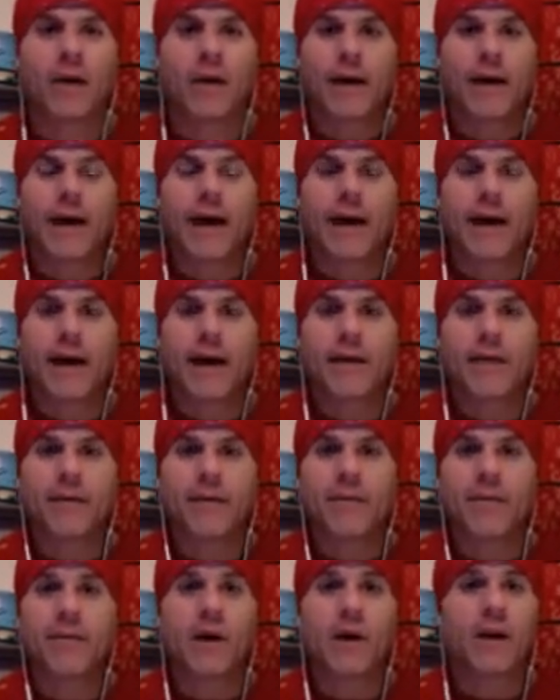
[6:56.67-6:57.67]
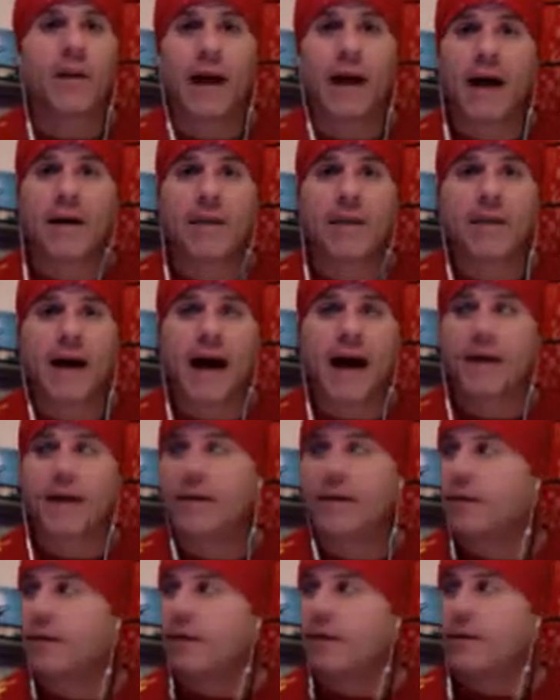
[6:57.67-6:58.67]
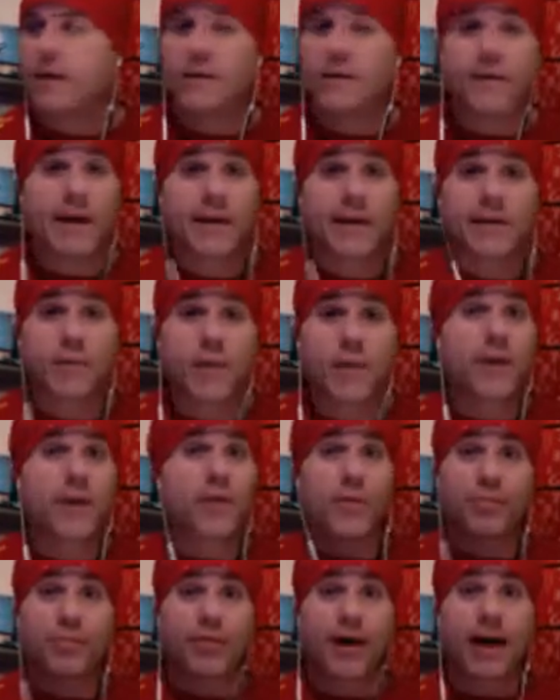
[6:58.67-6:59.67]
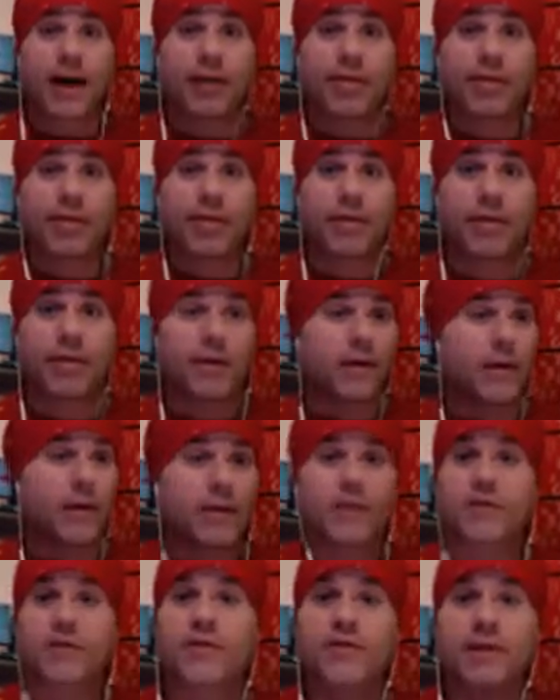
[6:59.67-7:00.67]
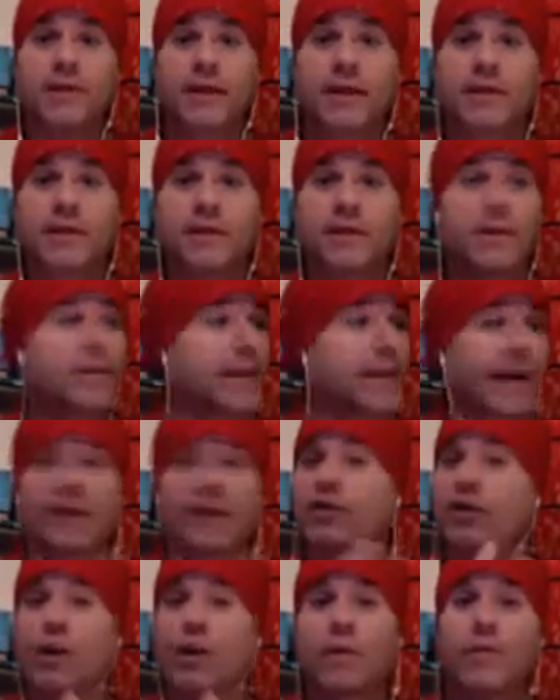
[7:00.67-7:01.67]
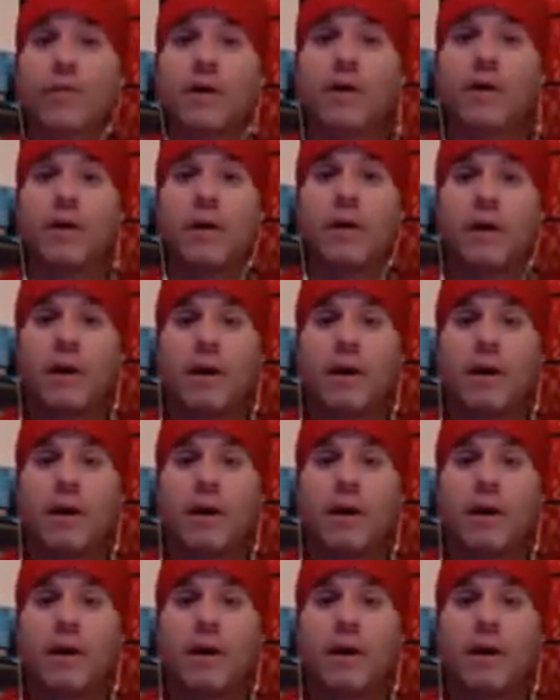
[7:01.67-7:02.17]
And a lot of that takes away your breath. The stress of it takes over.